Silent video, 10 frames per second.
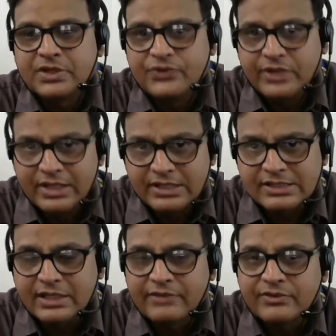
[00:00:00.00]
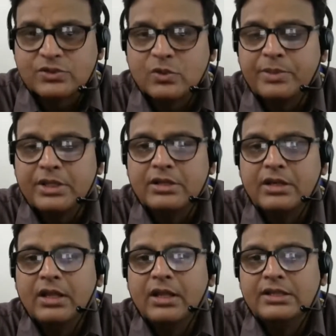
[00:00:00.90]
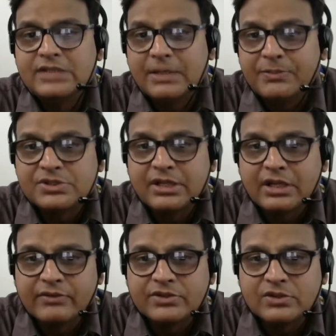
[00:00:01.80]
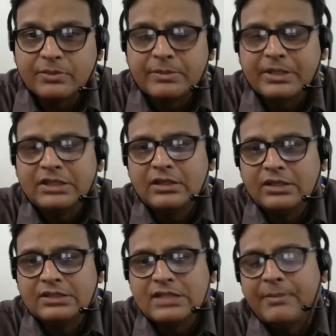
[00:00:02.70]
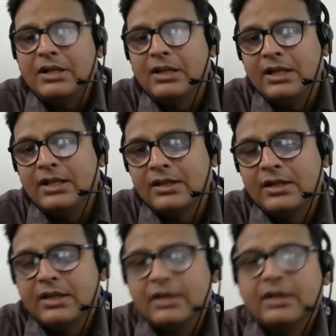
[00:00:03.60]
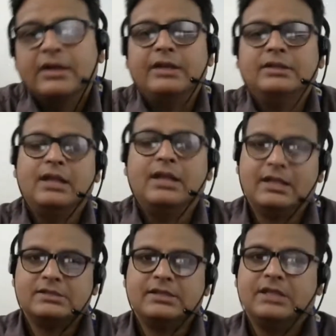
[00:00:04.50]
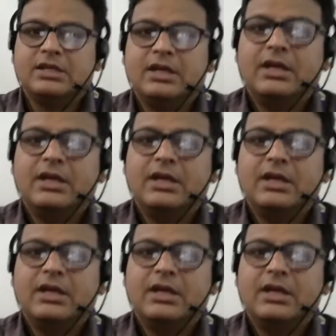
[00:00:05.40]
Srinagar Center was opened, Jaipur Center was opened, but this happened later in the later stage.